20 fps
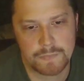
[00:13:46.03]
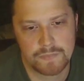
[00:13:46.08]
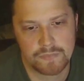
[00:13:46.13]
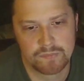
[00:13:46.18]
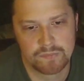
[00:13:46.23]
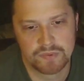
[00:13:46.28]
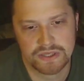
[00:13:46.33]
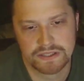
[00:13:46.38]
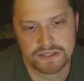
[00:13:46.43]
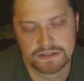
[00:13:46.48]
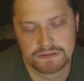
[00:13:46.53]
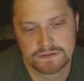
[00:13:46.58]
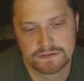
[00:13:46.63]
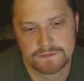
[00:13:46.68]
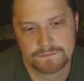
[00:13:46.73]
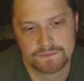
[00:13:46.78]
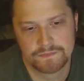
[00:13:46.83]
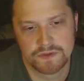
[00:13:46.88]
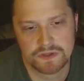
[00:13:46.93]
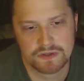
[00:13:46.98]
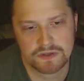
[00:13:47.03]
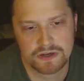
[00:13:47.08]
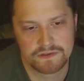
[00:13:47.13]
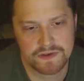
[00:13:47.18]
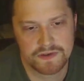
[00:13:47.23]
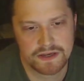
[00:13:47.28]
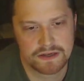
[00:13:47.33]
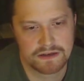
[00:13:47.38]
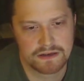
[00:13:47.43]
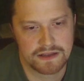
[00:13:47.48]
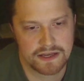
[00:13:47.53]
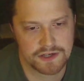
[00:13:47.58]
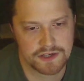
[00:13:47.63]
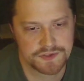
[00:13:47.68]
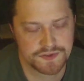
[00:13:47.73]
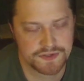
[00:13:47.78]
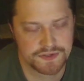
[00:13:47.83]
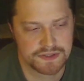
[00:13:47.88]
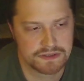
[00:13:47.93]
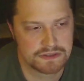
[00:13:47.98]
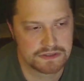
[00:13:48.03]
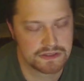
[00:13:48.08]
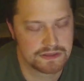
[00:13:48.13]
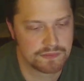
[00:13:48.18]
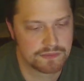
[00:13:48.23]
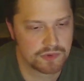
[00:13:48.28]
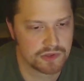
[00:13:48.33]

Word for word: but you know, I've had actually a number